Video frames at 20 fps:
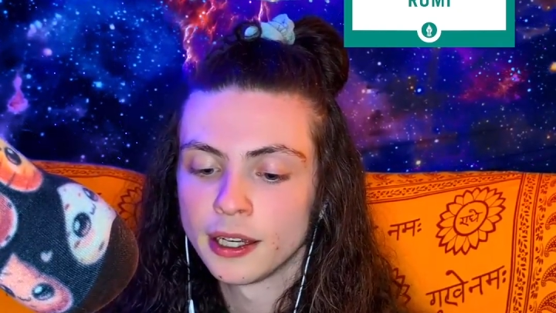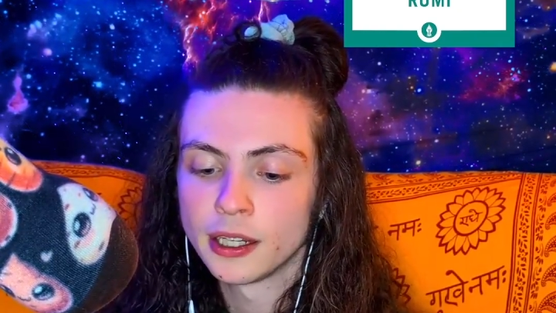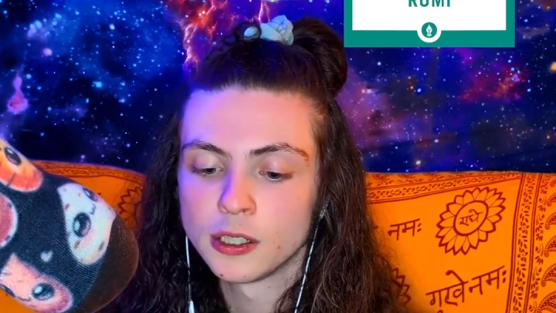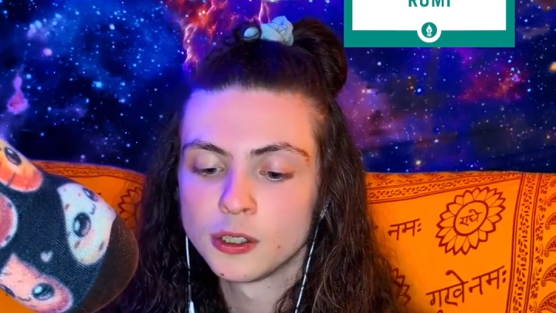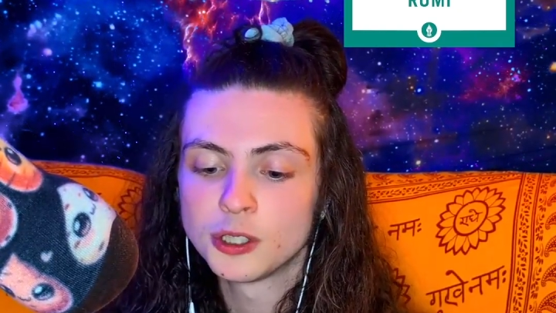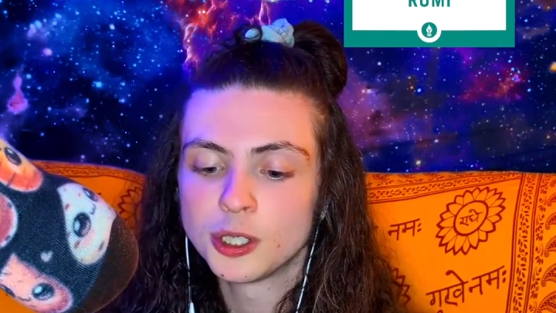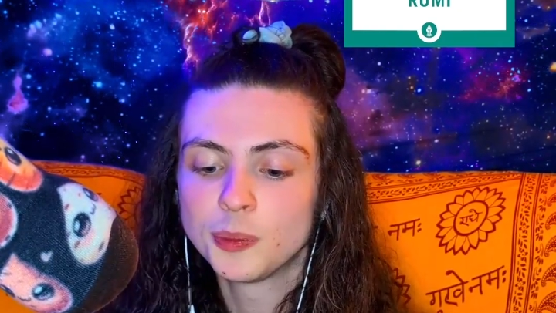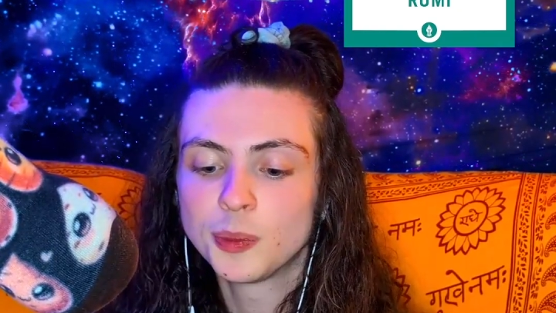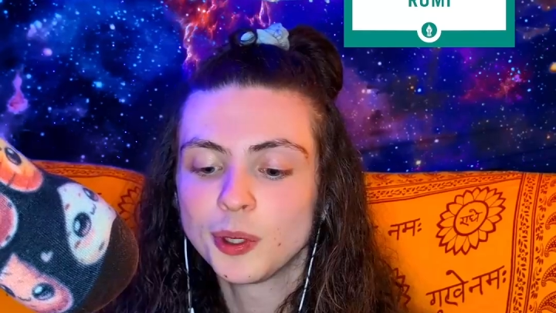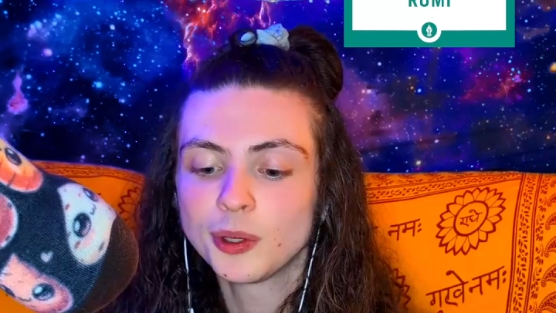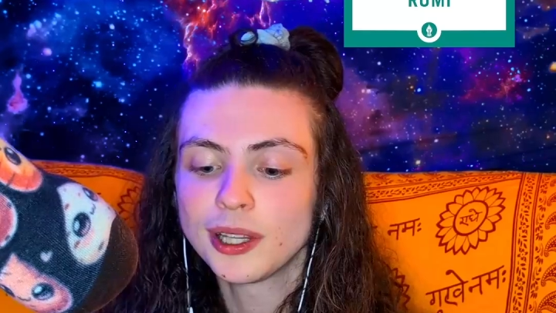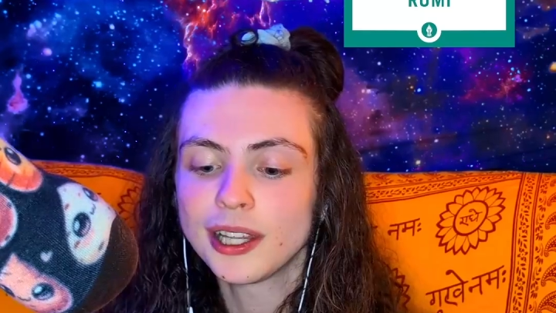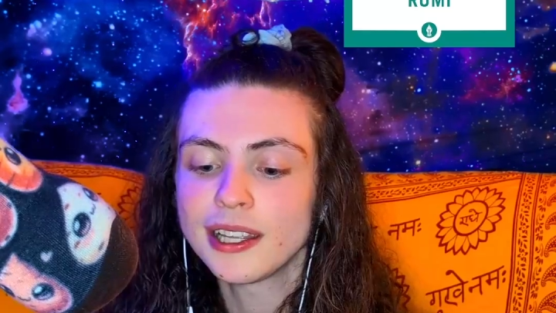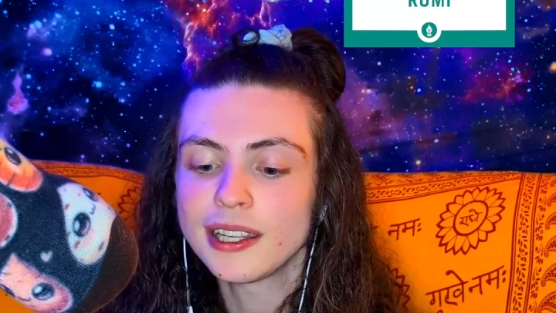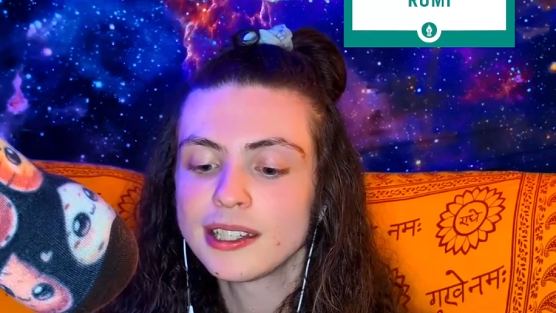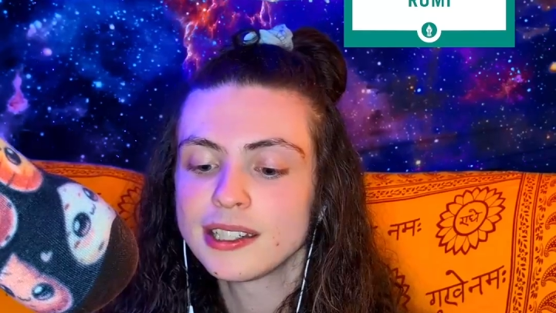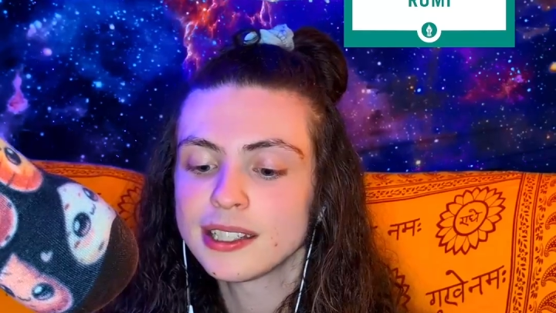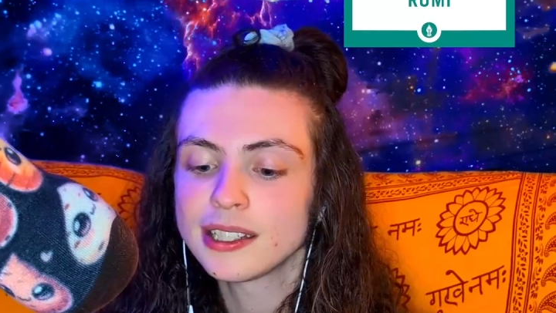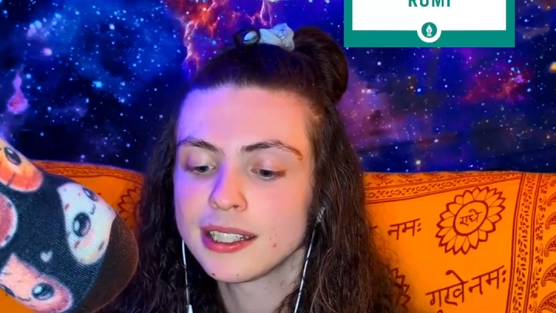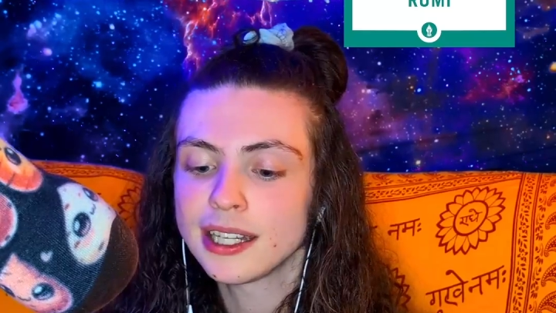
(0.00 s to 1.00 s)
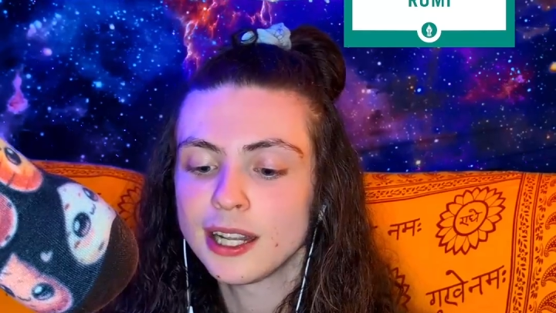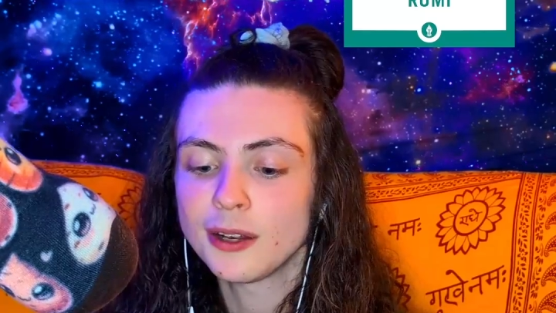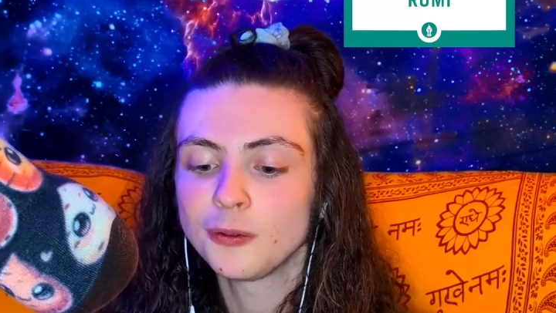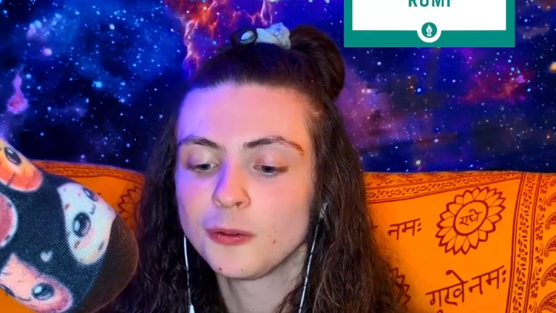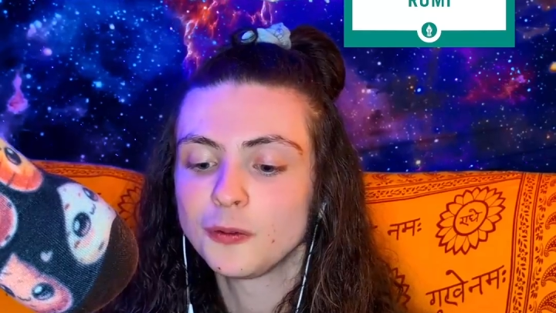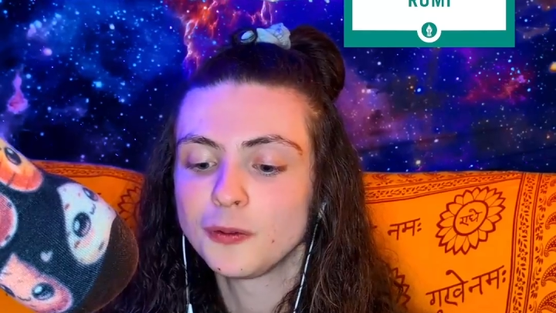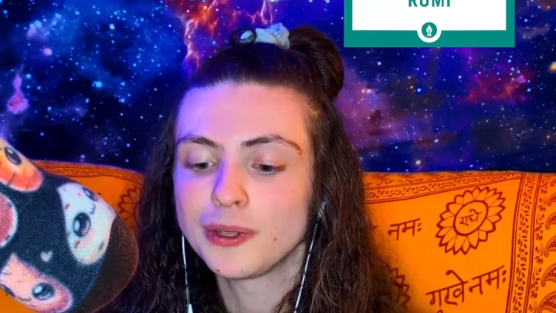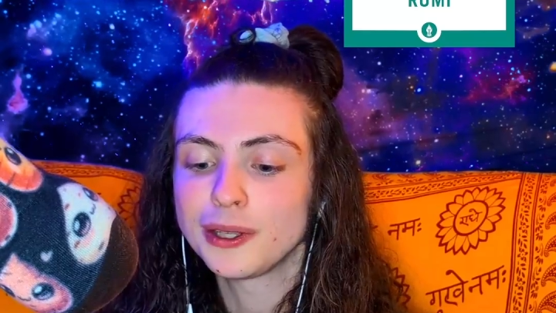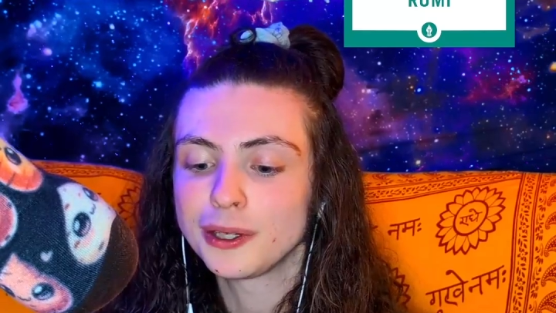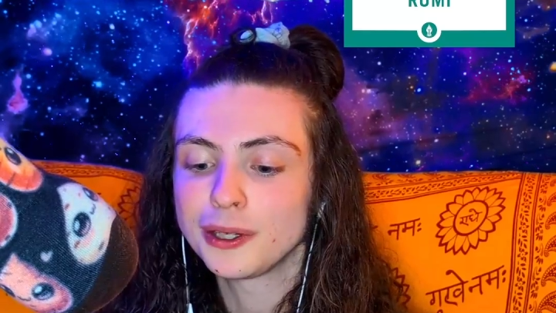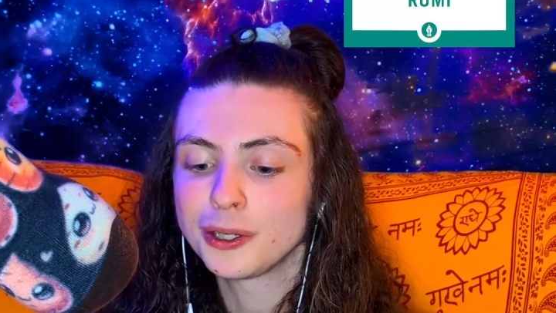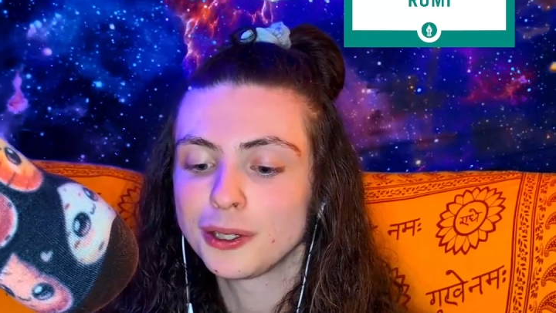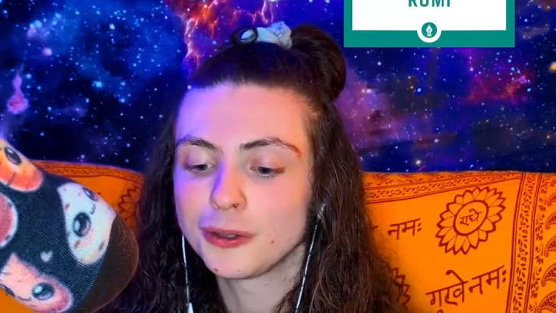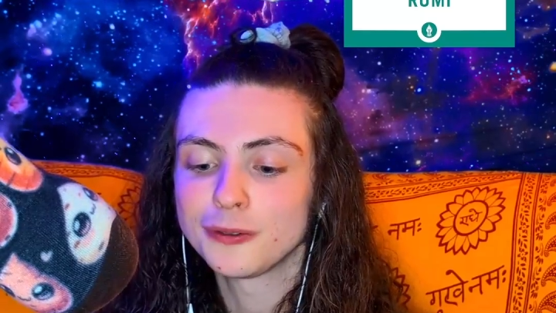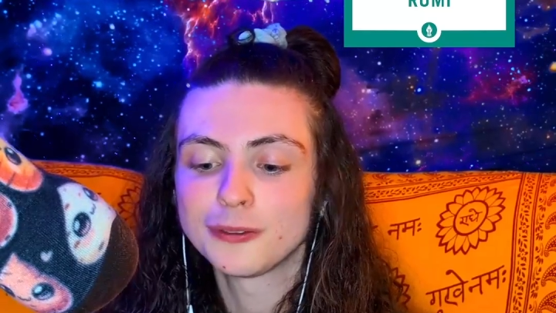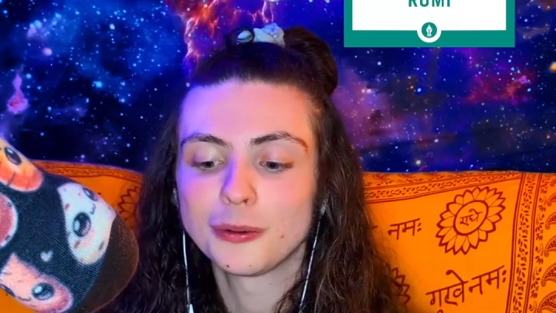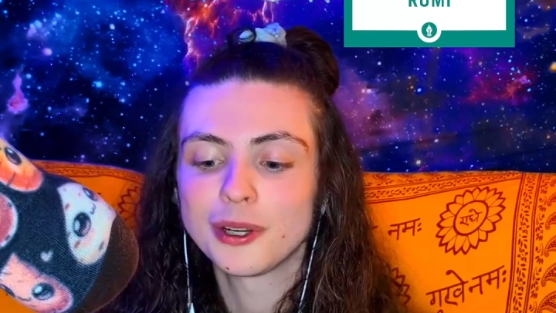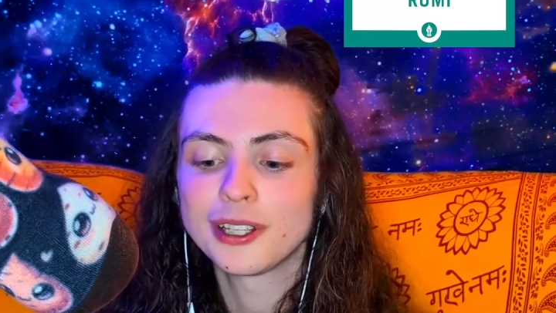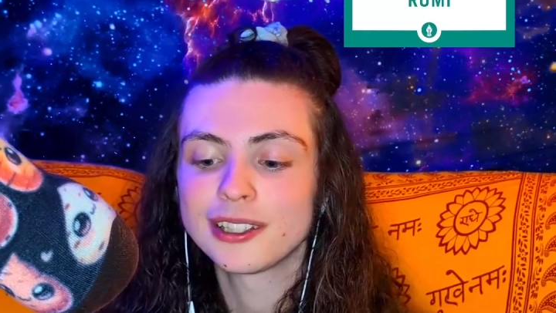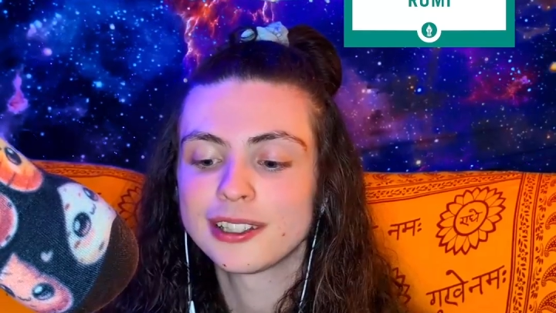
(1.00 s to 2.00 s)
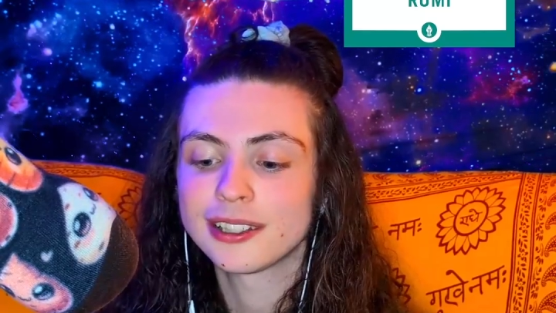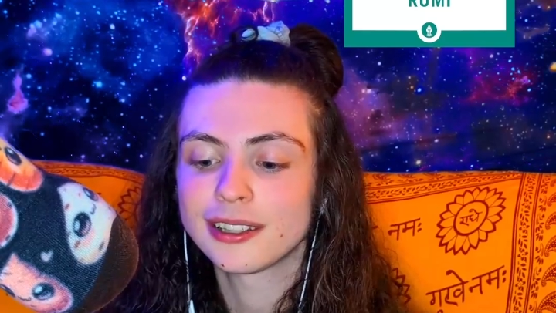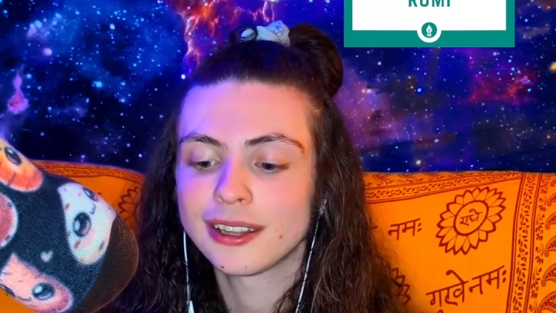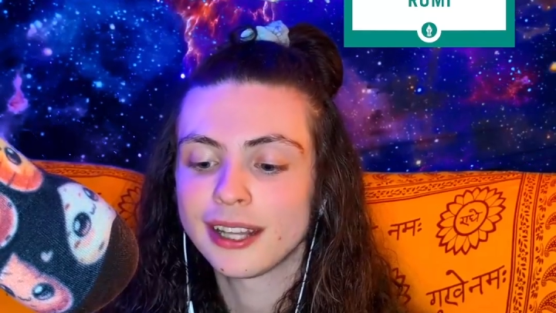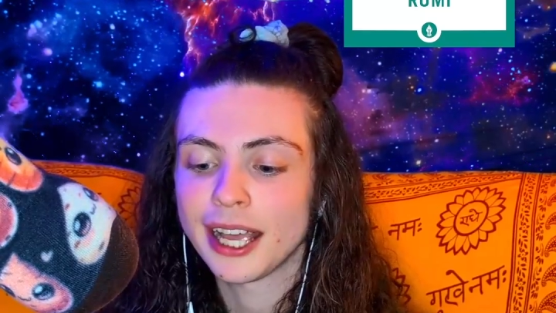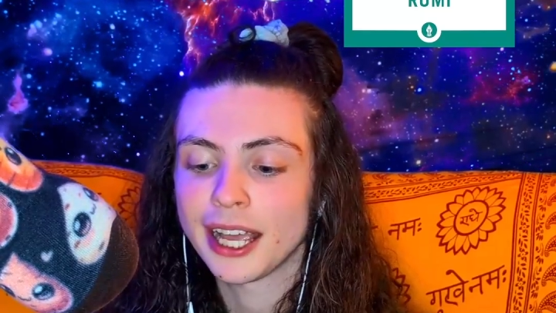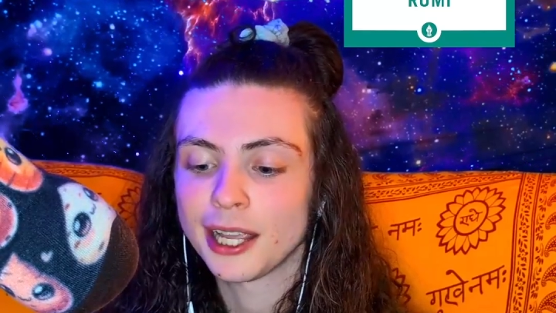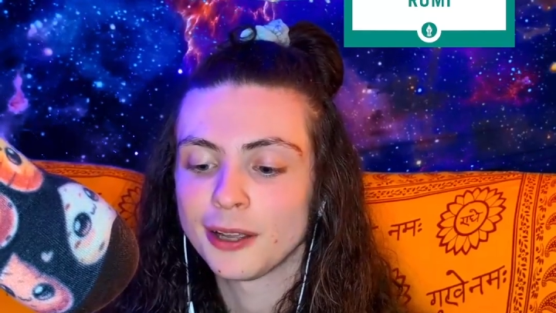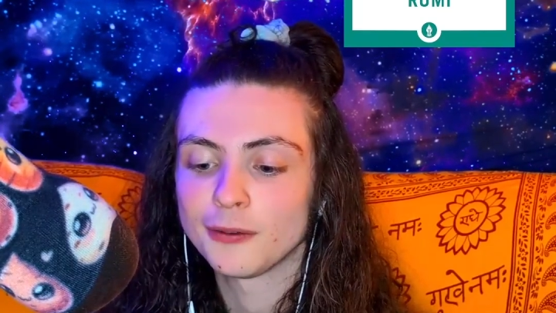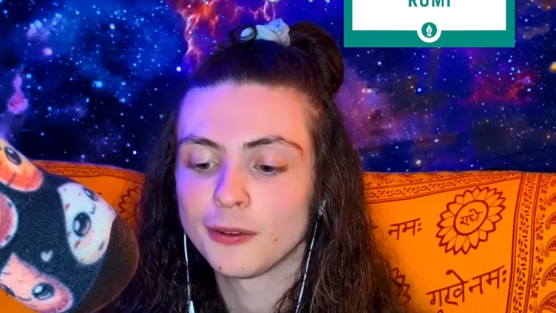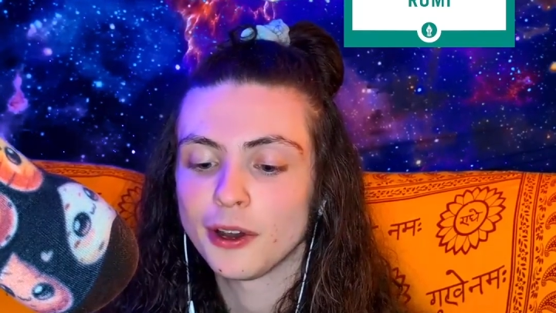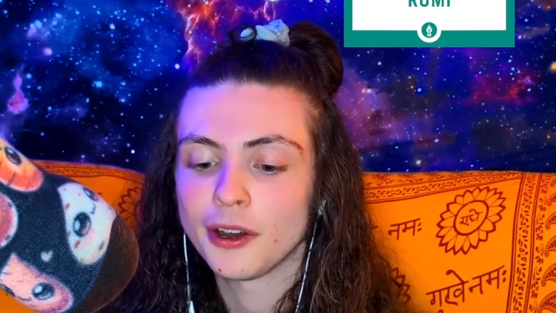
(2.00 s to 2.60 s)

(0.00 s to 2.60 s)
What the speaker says: Tribulation and fear for one's life